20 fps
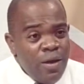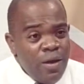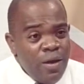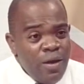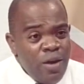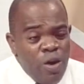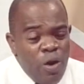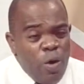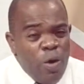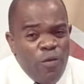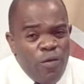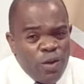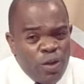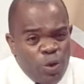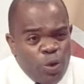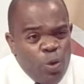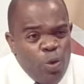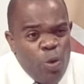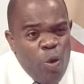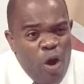You're over
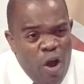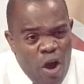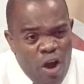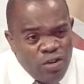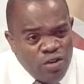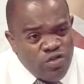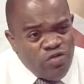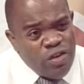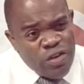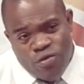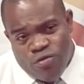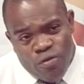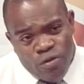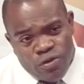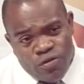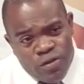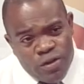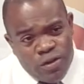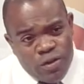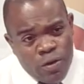200
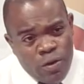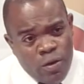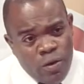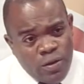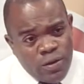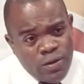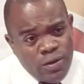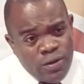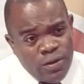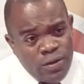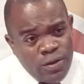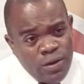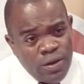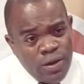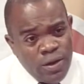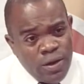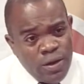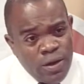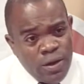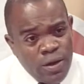grocery stores.
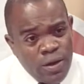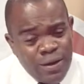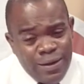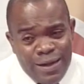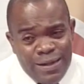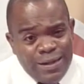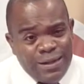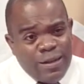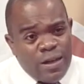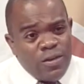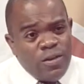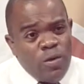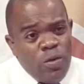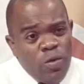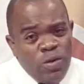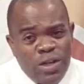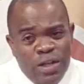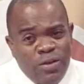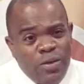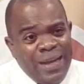This is a
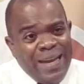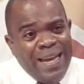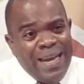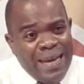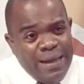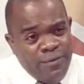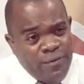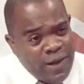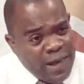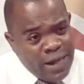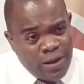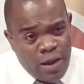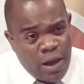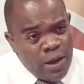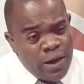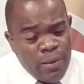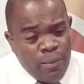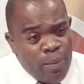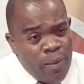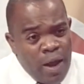solution to alleviate
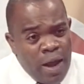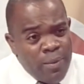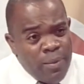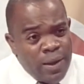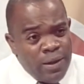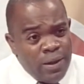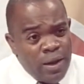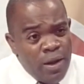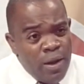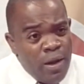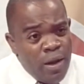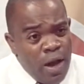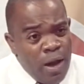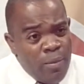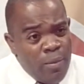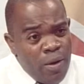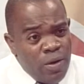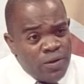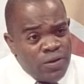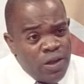unemployment
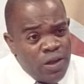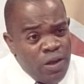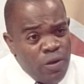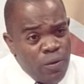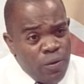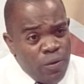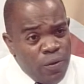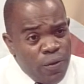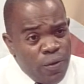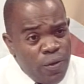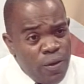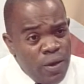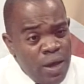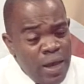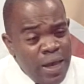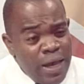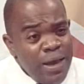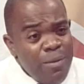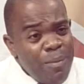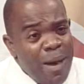amongst the youth.
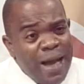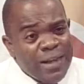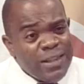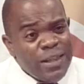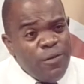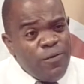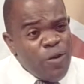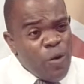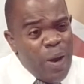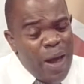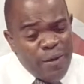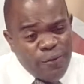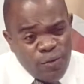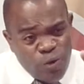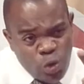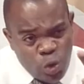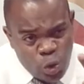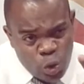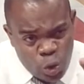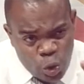Imagine if you have
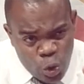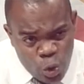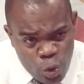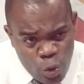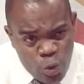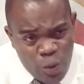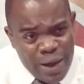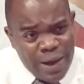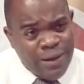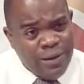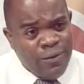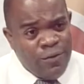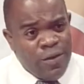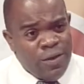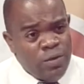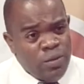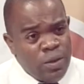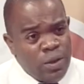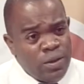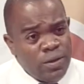2
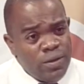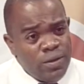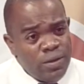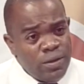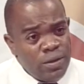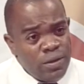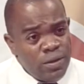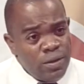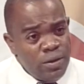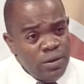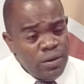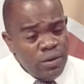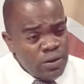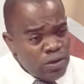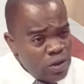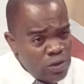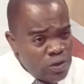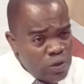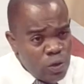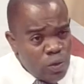individuals,
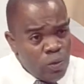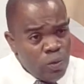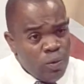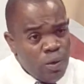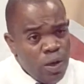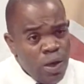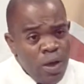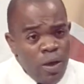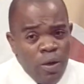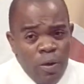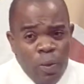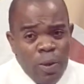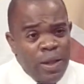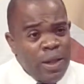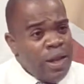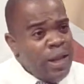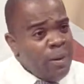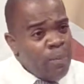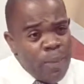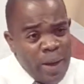just 2, whether
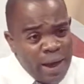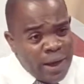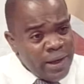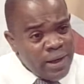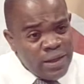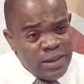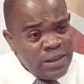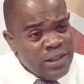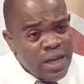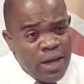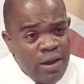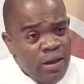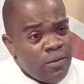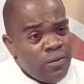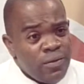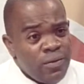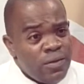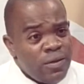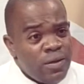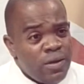they are packing the
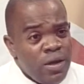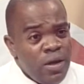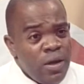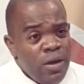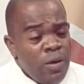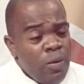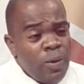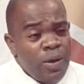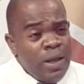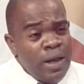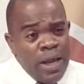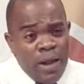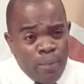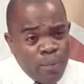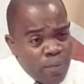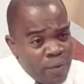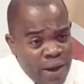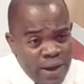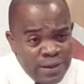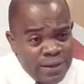shelves, whether they are
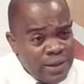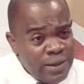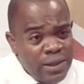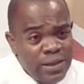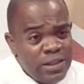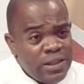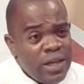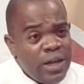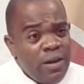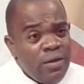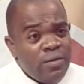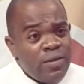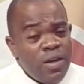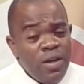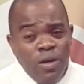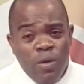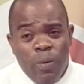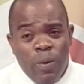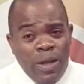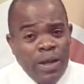pricing the shelves,
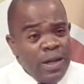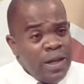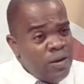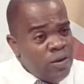whether they are